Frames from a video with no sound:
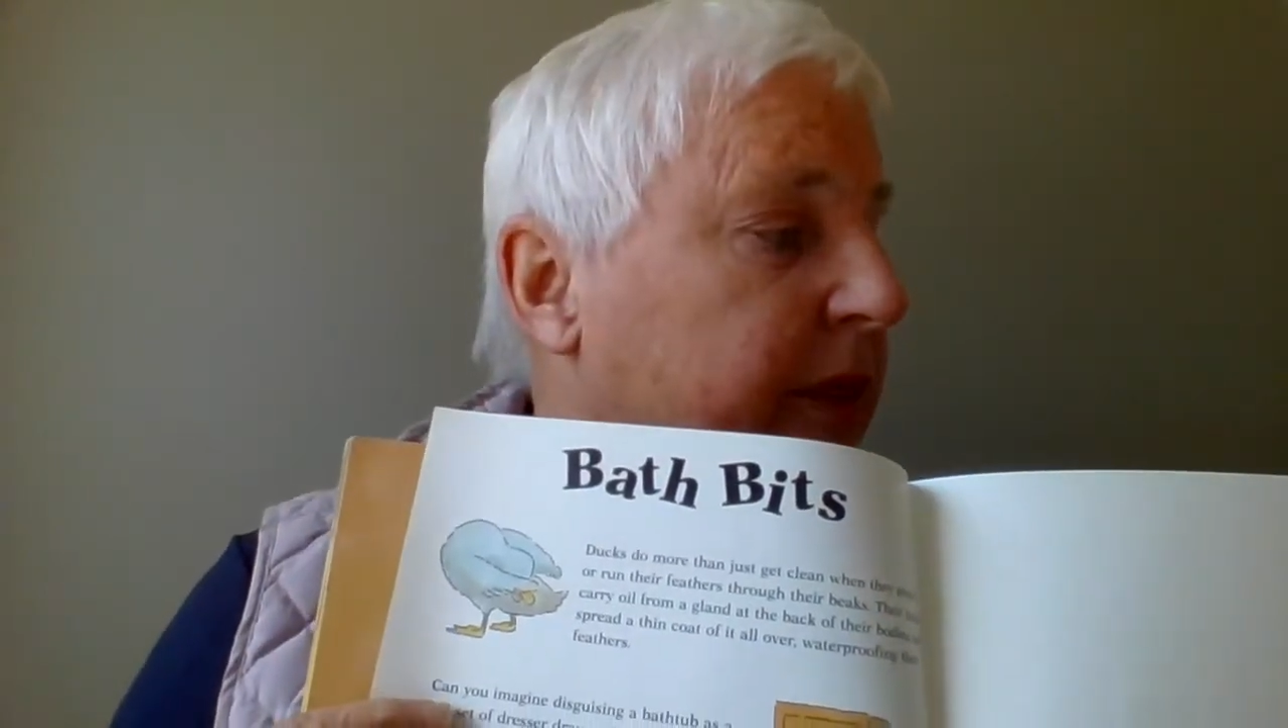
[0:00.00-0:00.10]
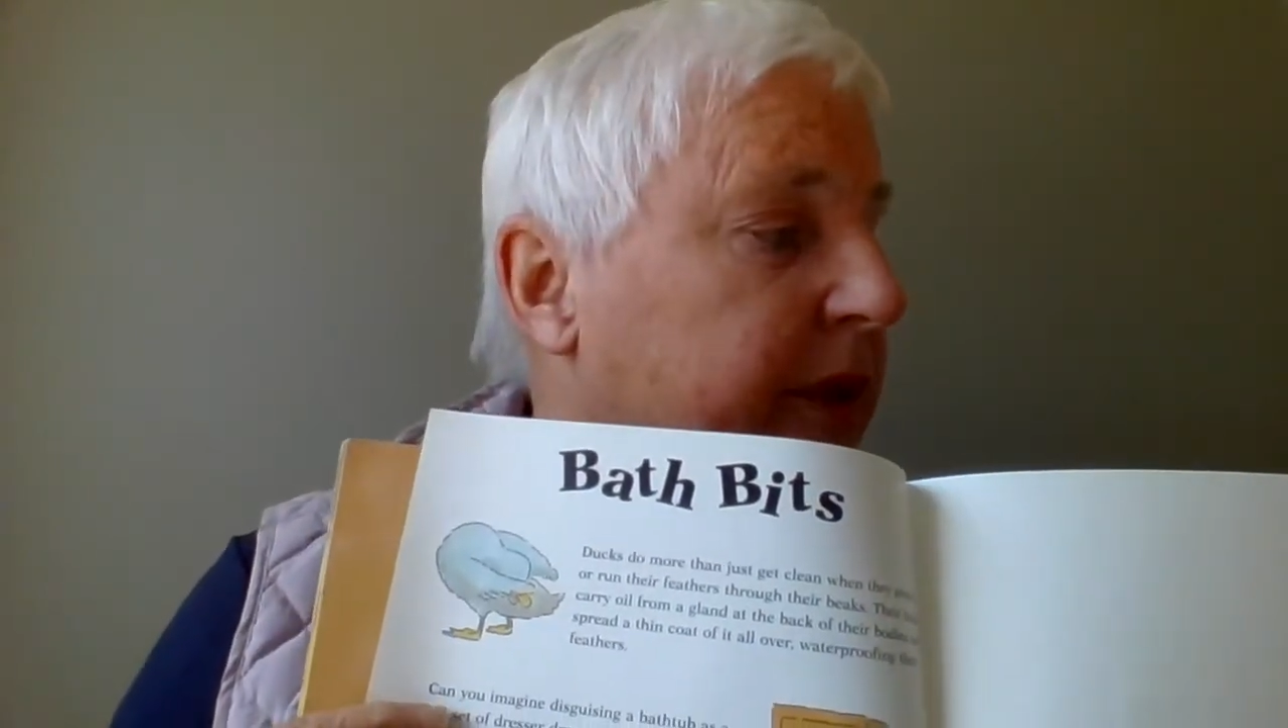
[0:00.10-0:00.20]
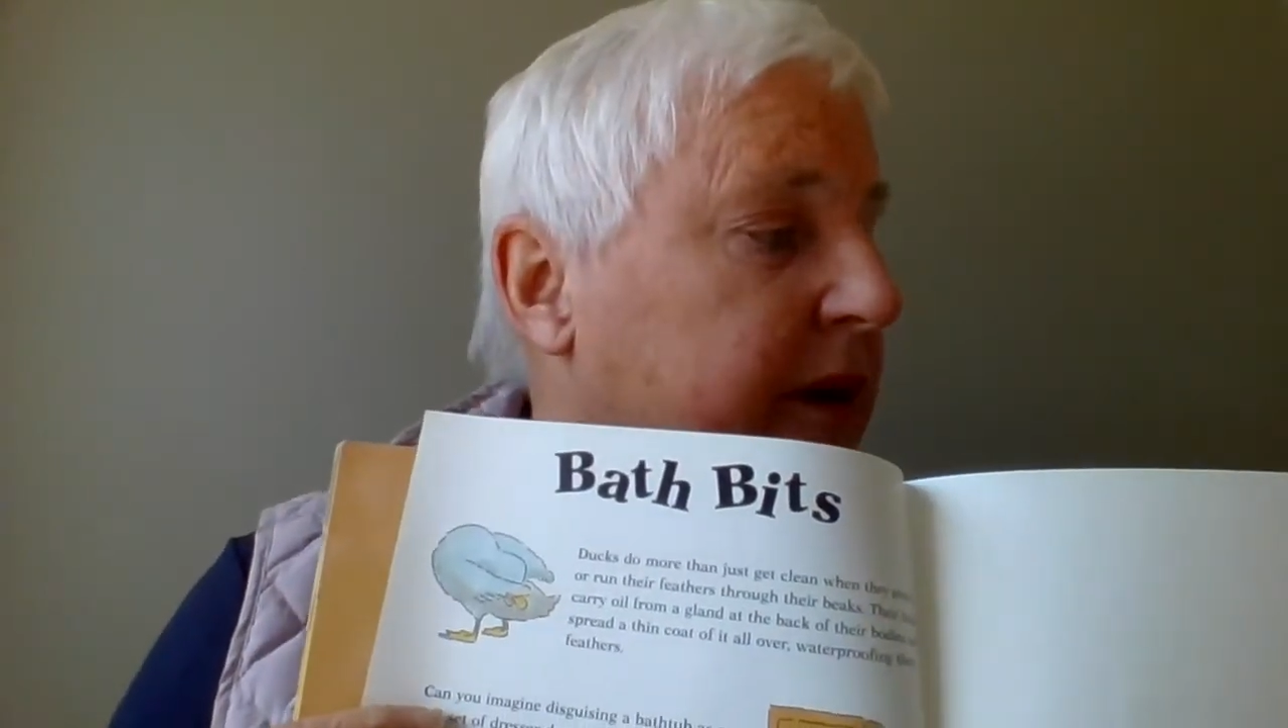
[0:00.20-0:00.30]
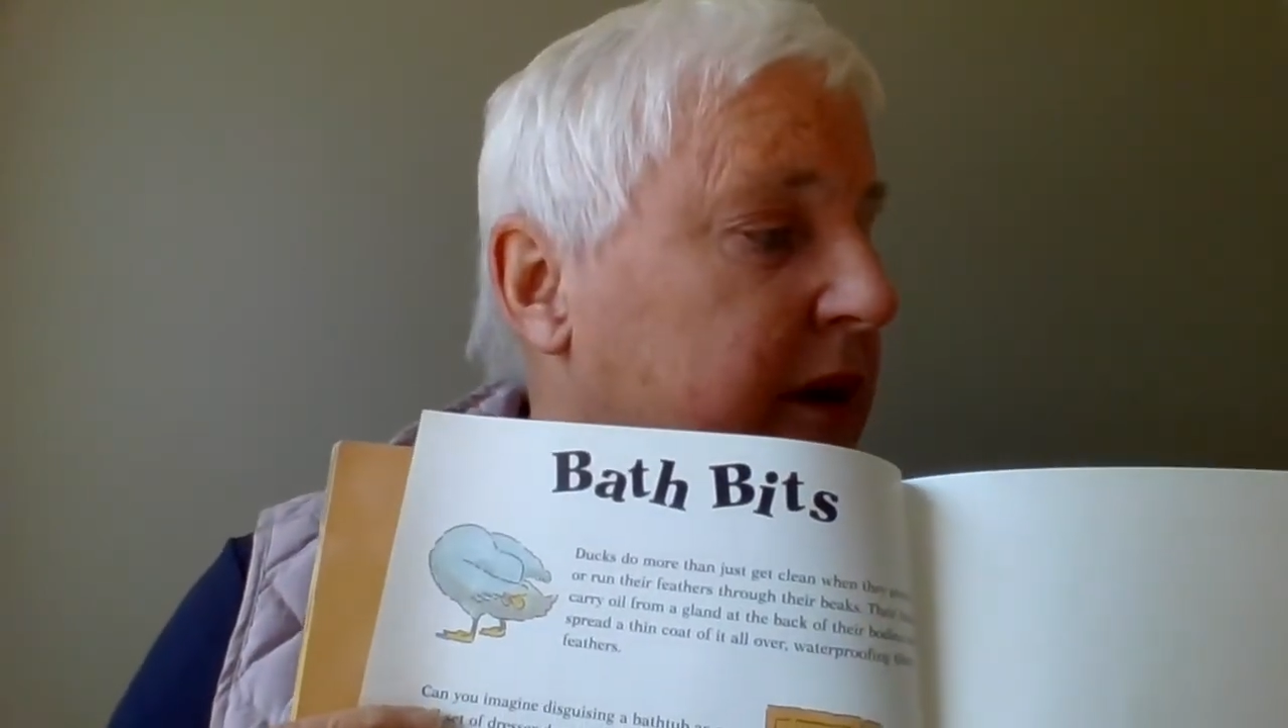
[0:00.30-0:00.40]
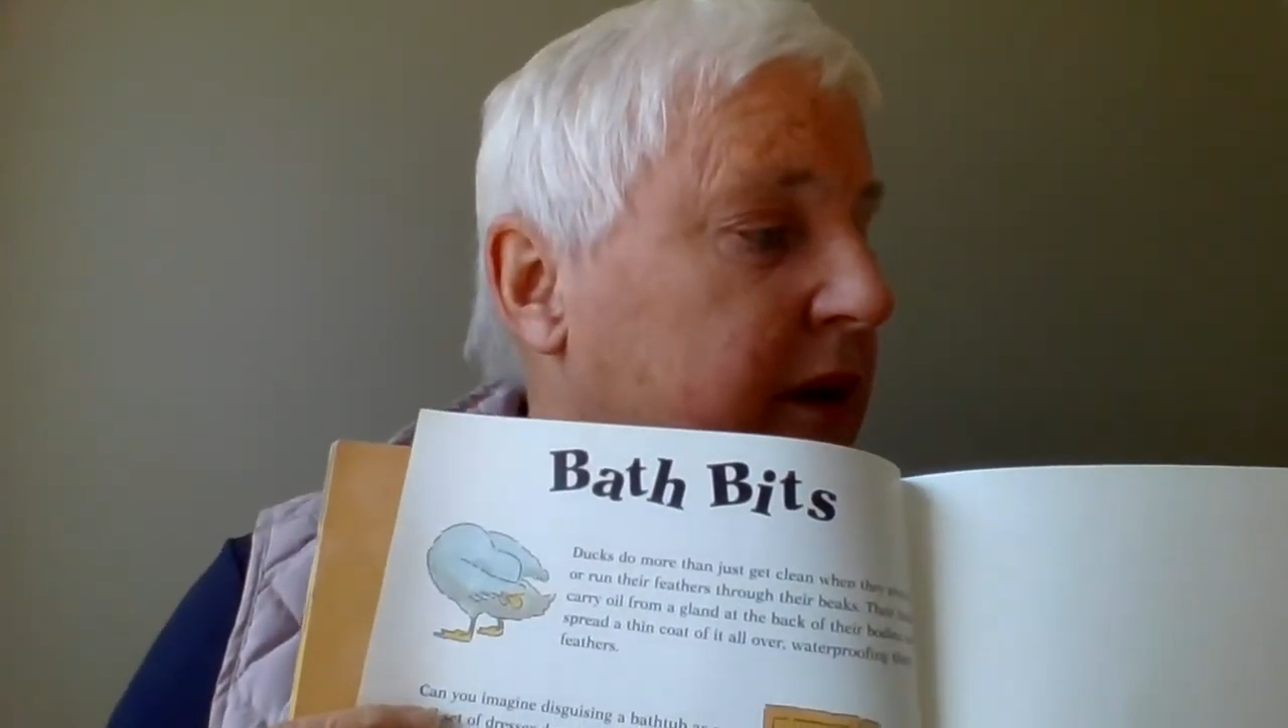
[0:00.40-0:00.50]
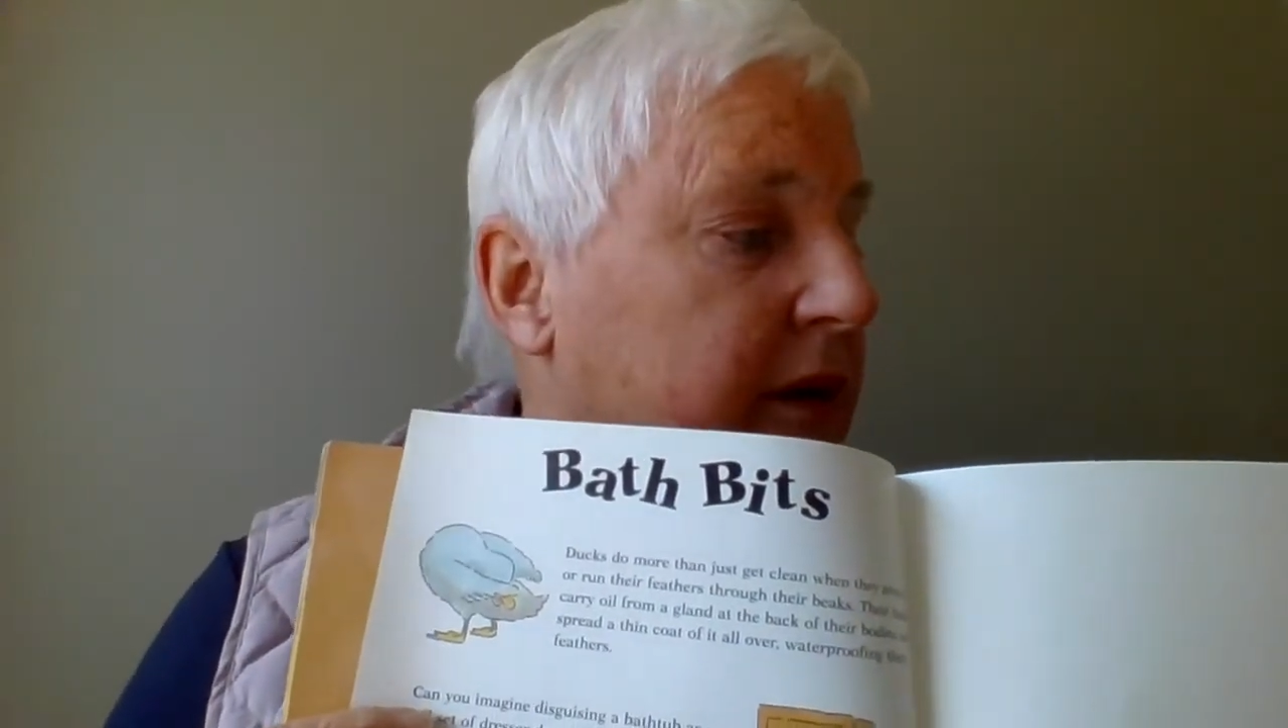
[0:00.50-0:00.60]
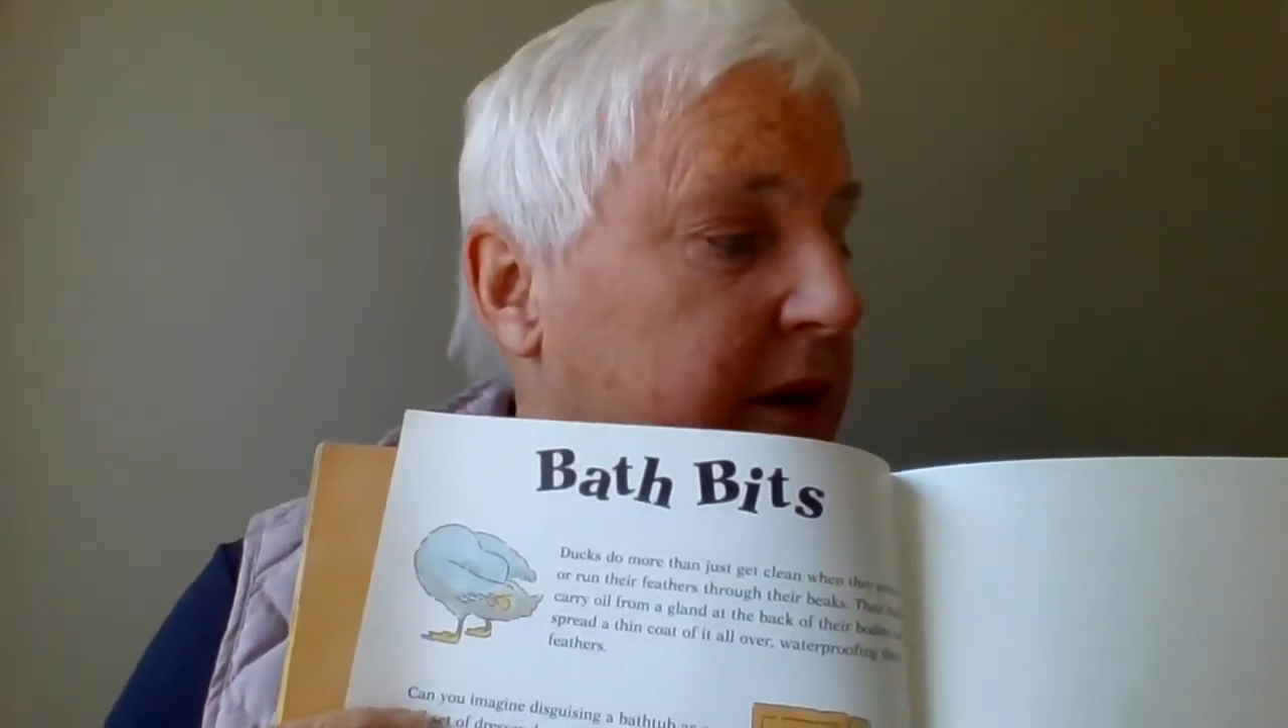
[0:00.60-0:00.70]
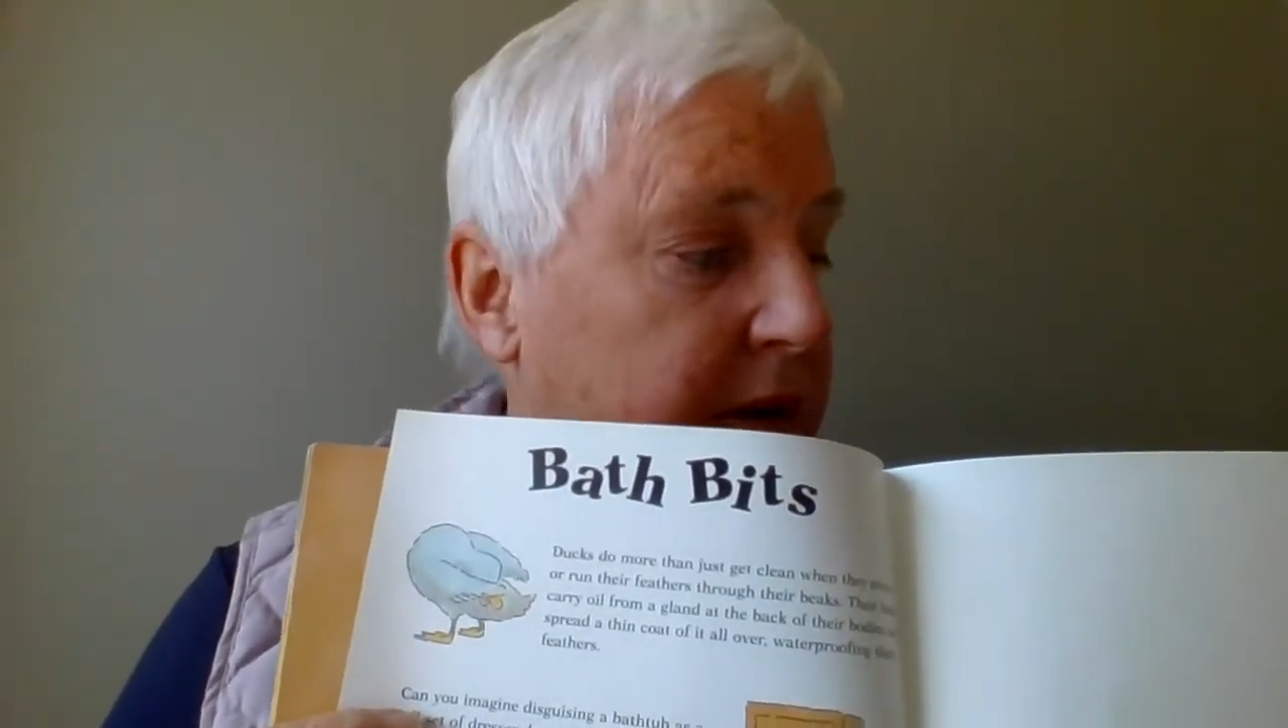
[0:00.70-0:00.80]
their